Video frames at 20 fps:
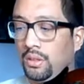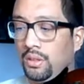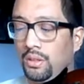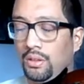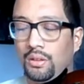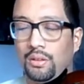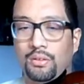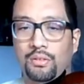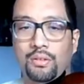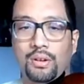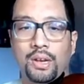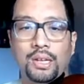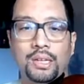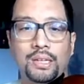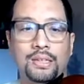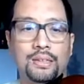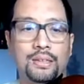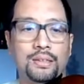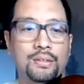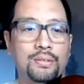All right.
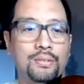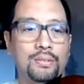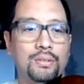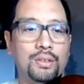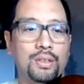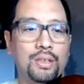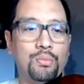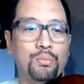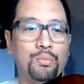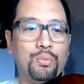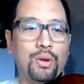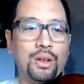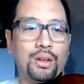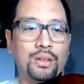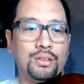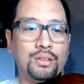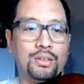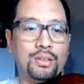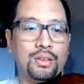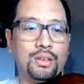Keep
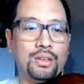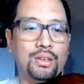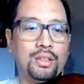practicing.